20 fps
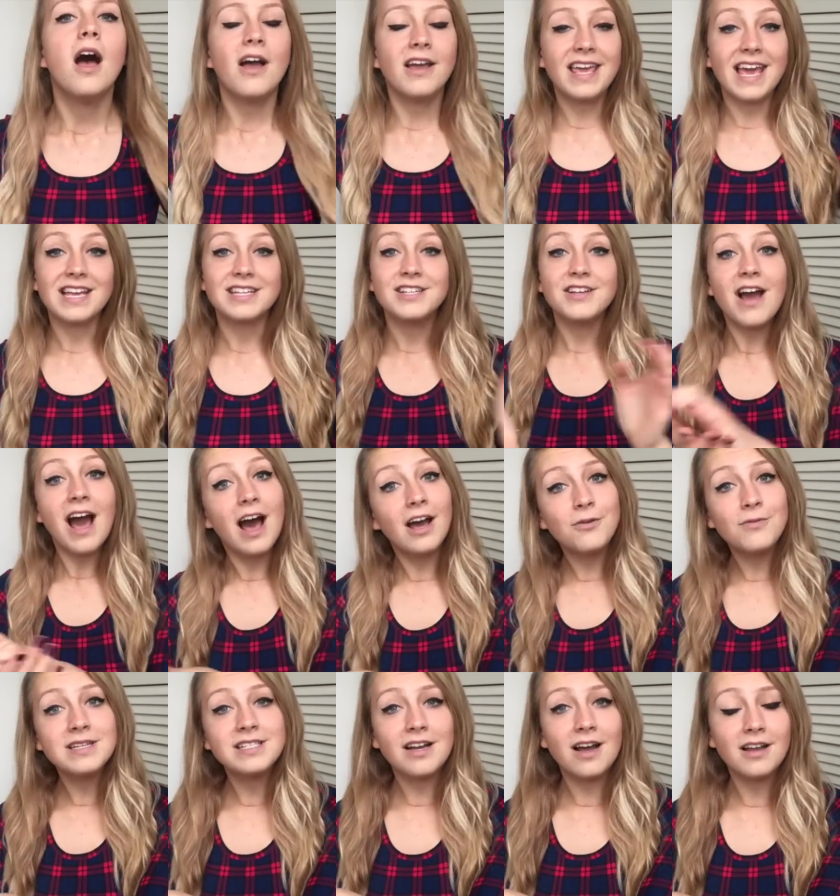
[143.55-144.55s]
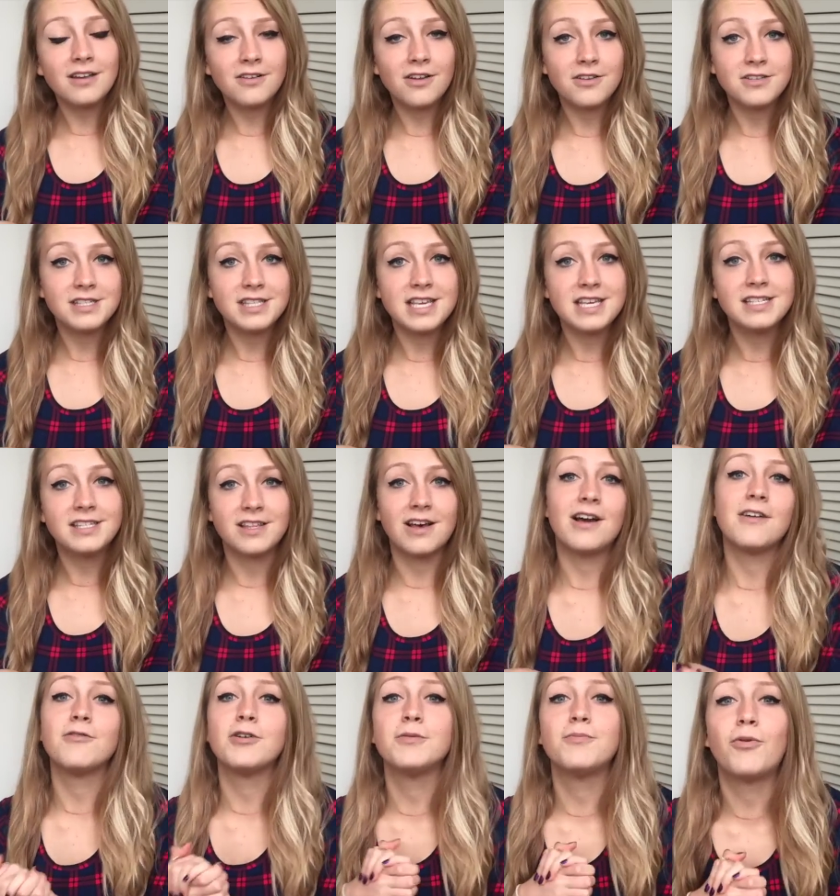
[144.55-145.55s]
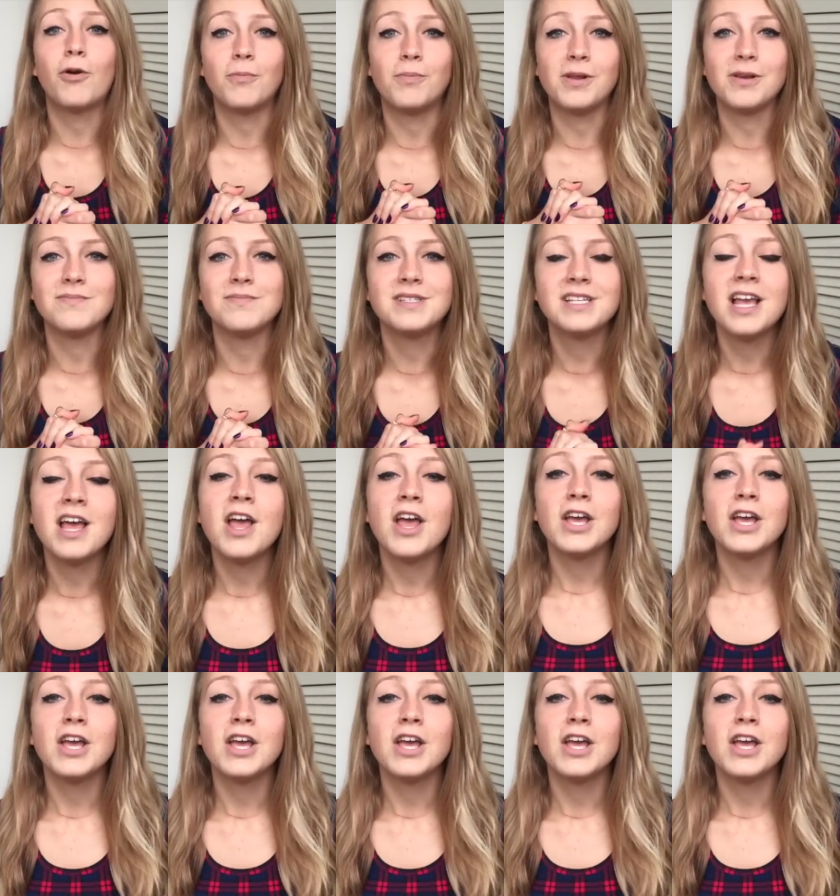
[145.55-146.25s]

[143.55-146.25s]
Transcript: Okay, so how do we diagnose these thyroid problems?